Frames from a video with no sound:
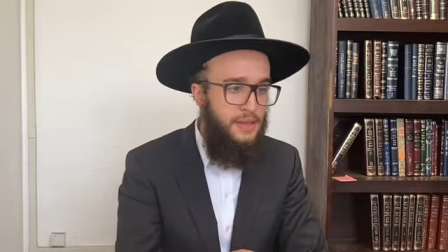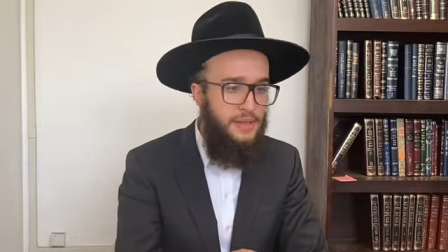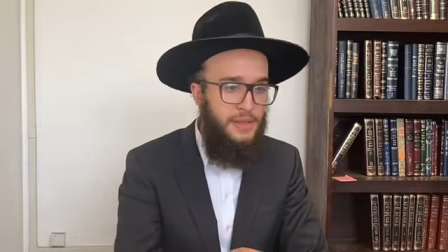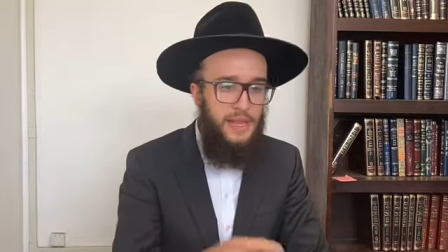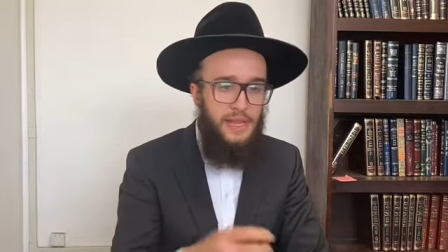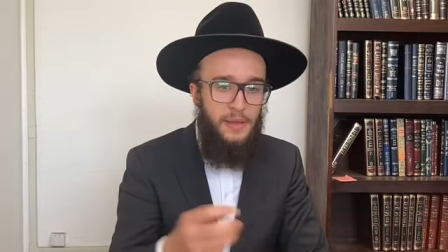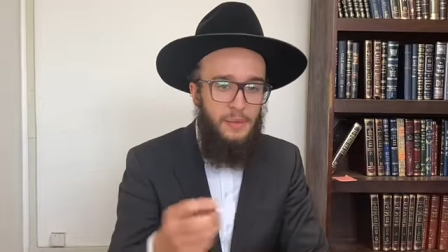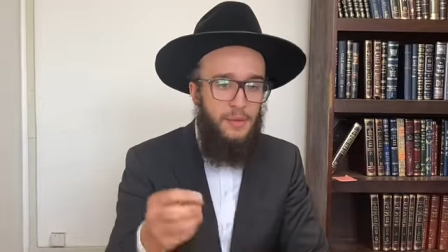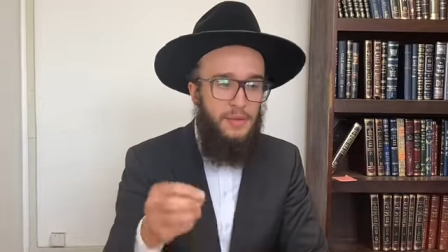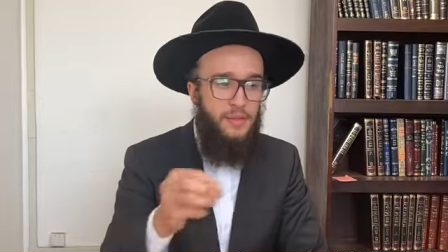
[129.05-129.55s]

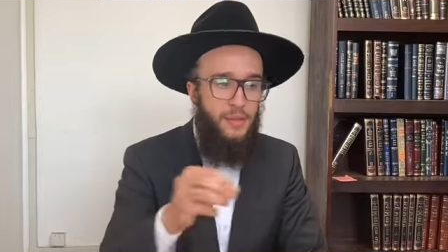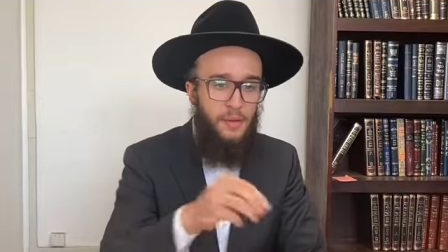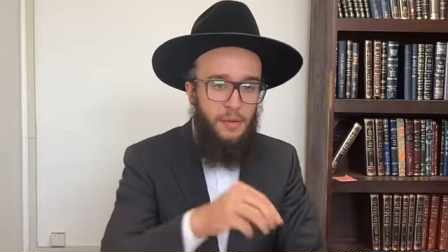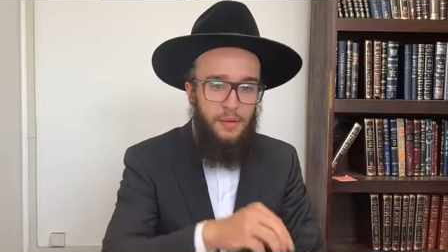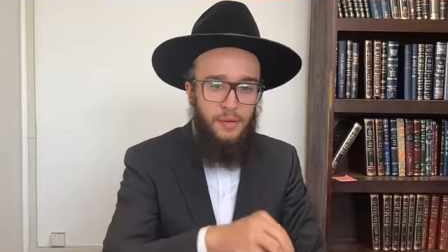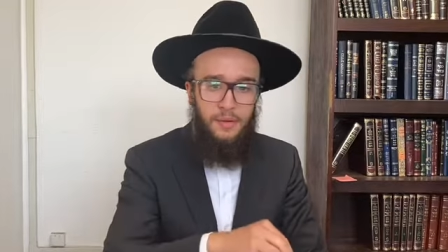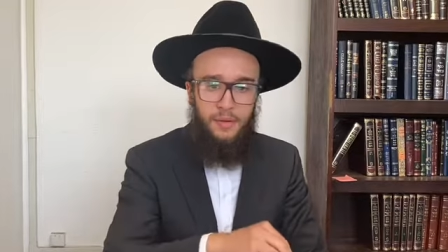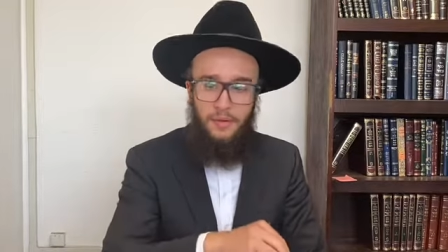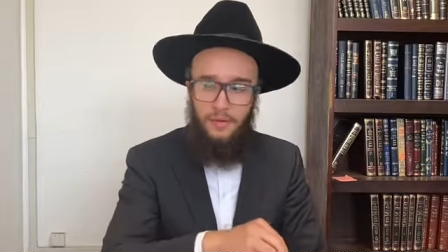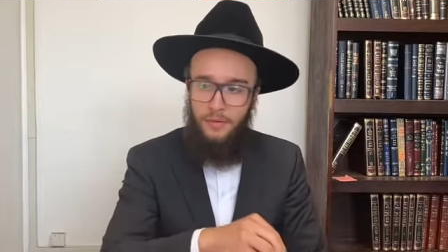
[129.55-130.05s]
that he was
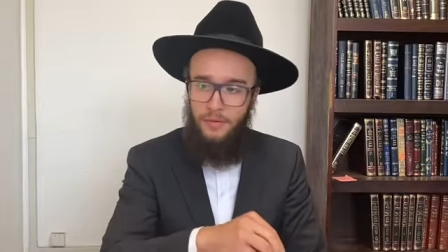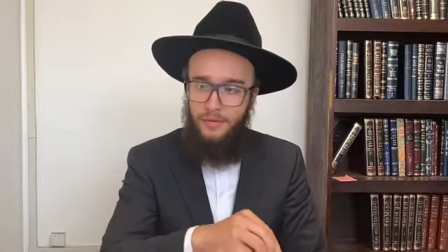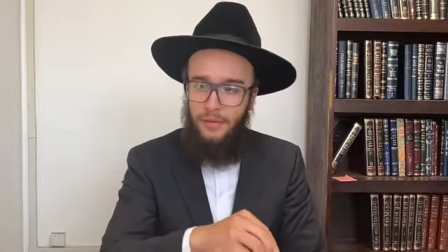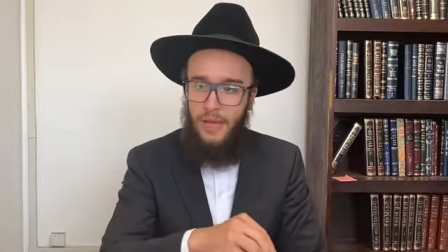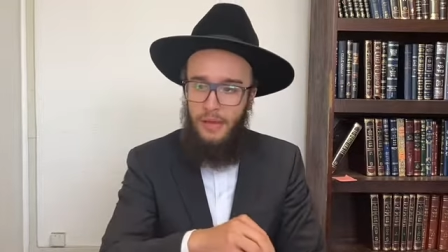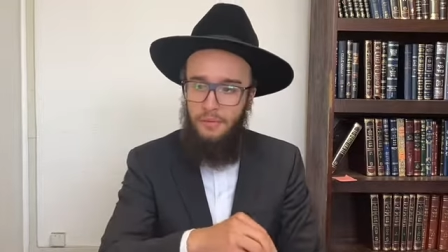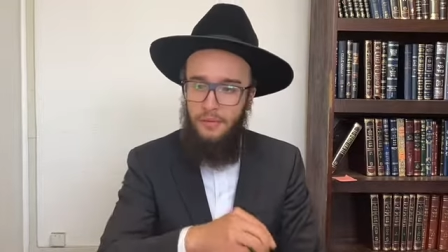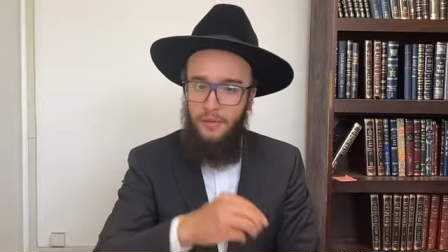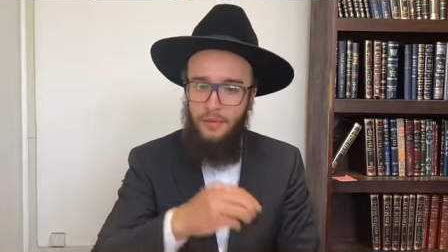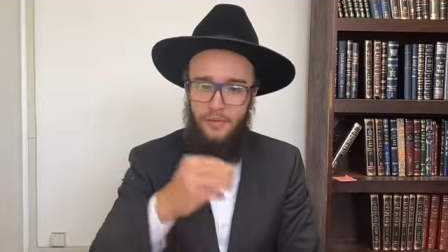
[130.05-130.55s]
known to
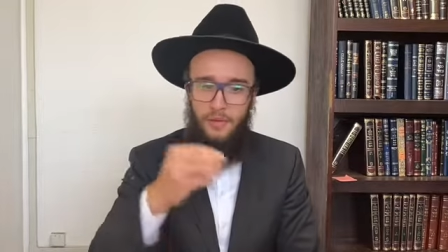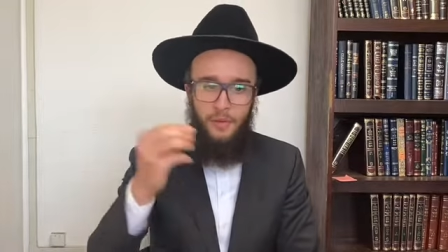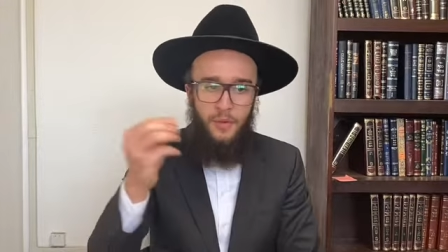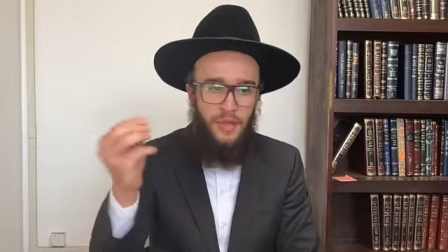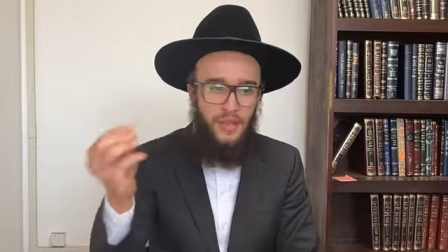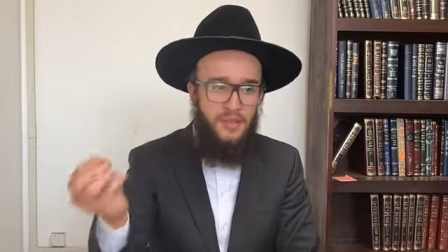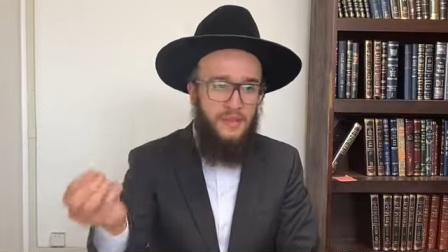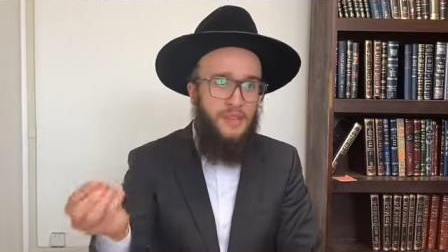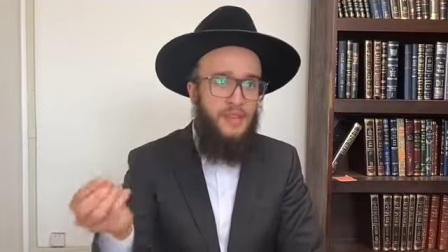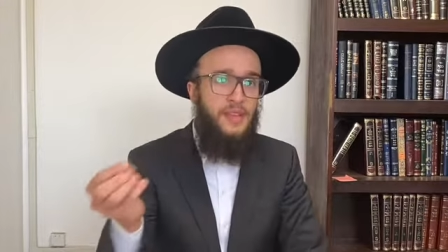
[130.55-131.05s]
travel from
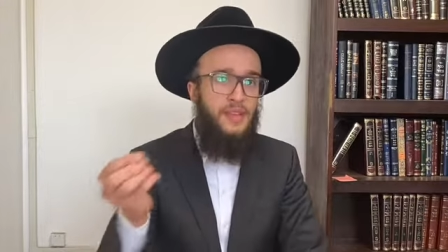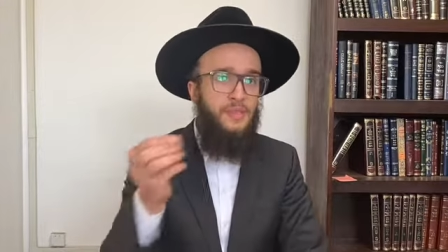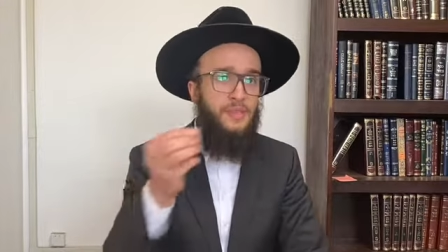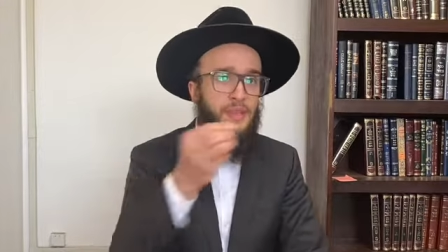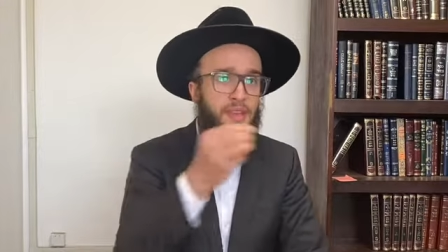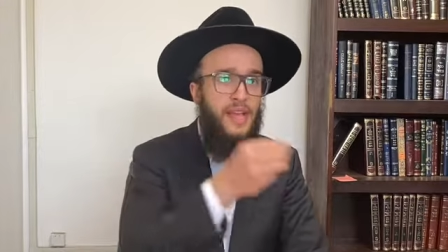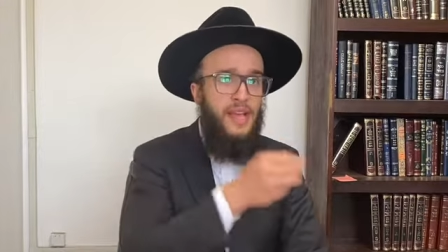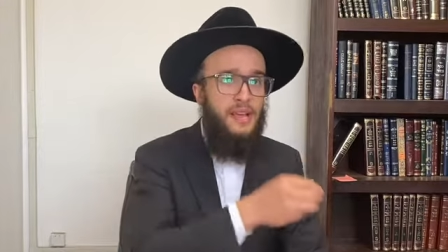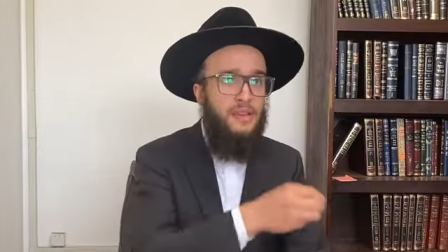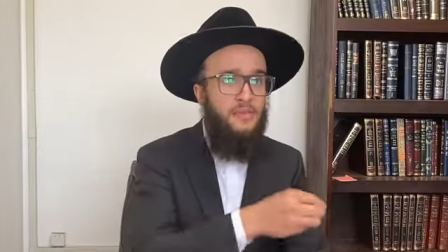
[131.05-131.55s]
one city to
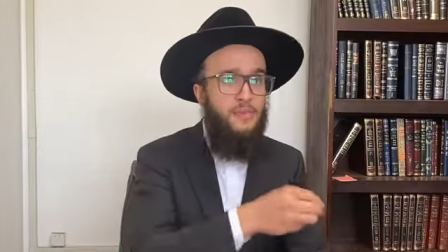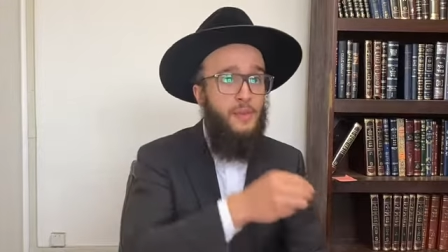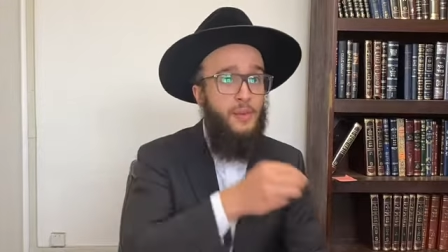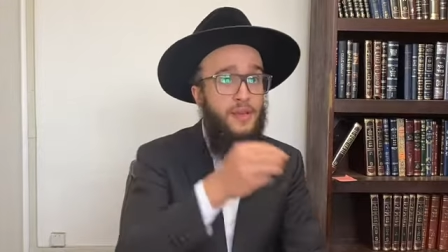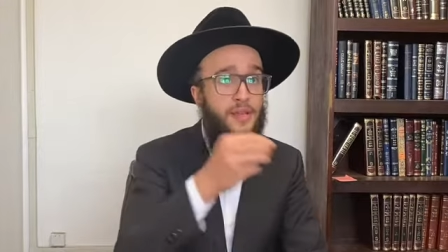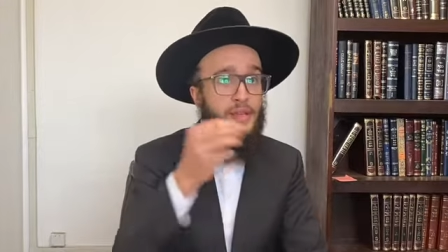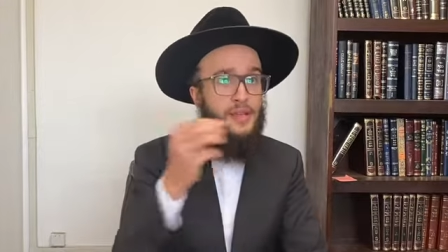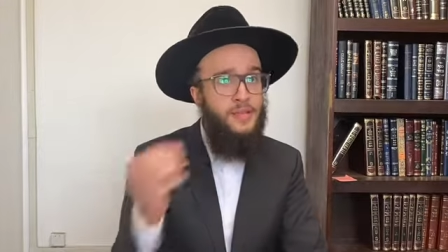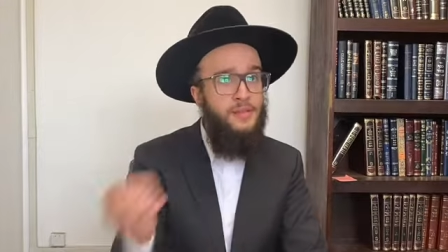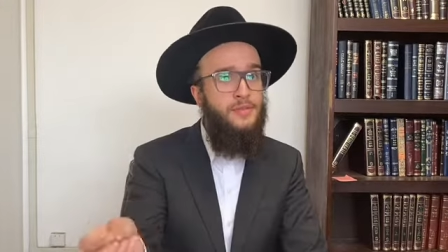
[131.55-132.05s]
the next, from
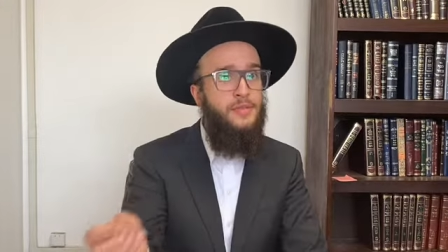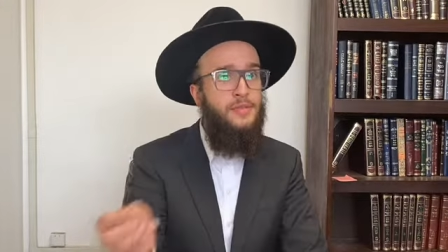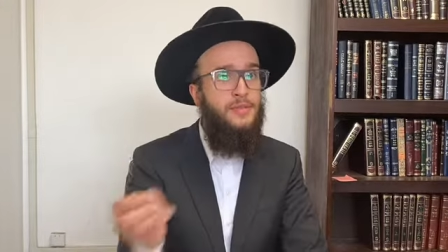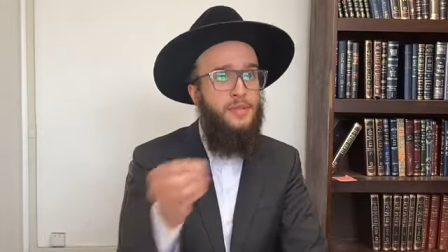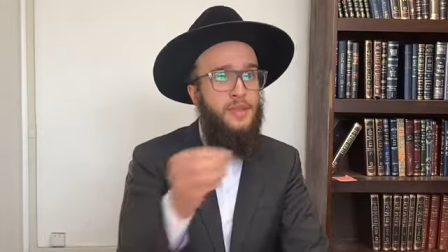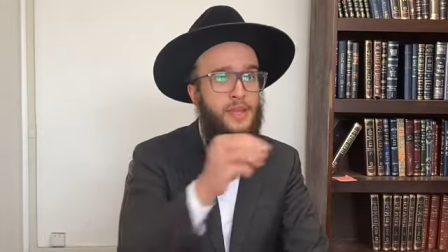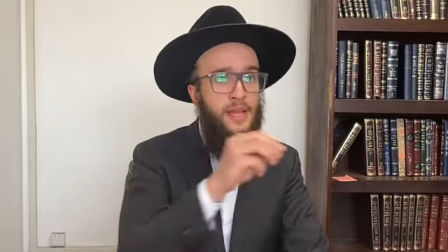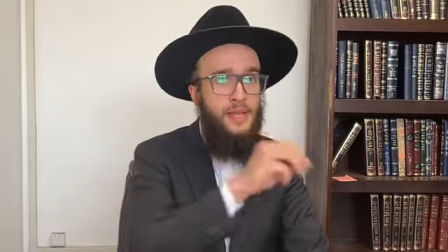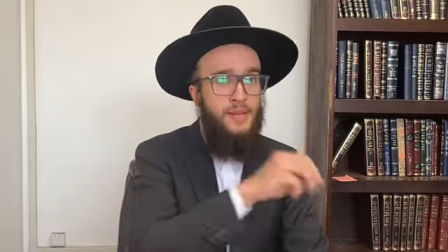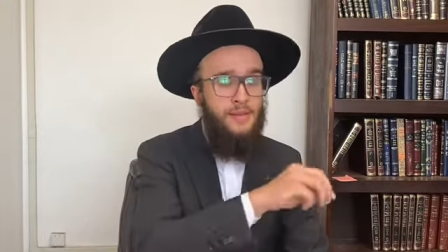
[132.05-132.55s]
one country to
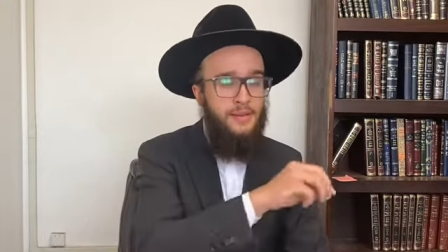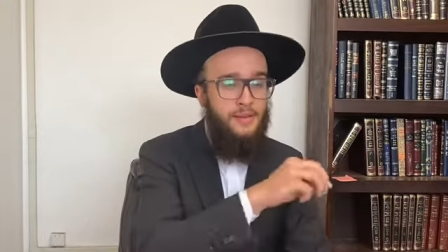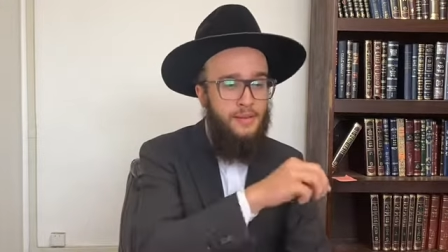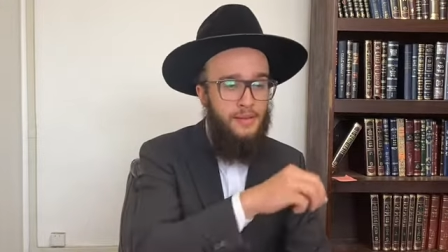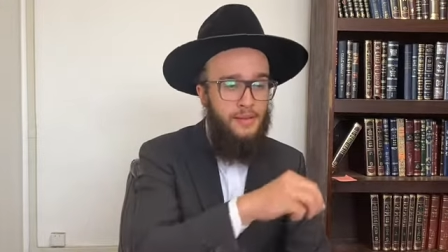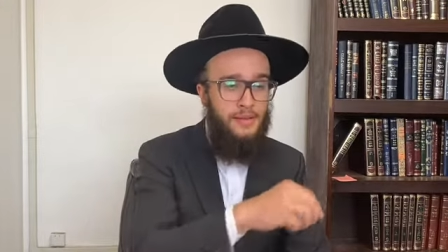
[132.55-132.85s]
the next